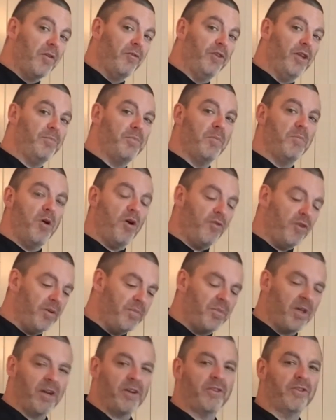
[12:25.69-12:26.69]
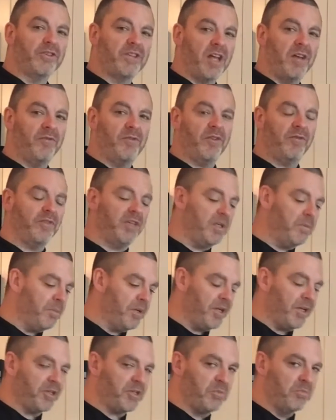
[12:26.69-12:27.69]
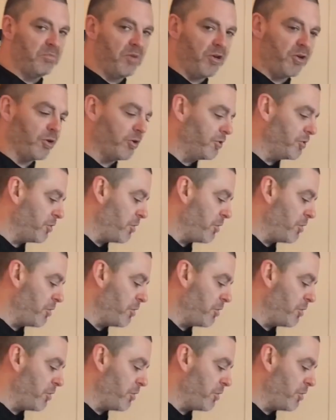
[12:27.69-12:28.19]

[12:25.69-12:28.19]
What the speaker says: flip them over, another 10-15 minutes, and you're good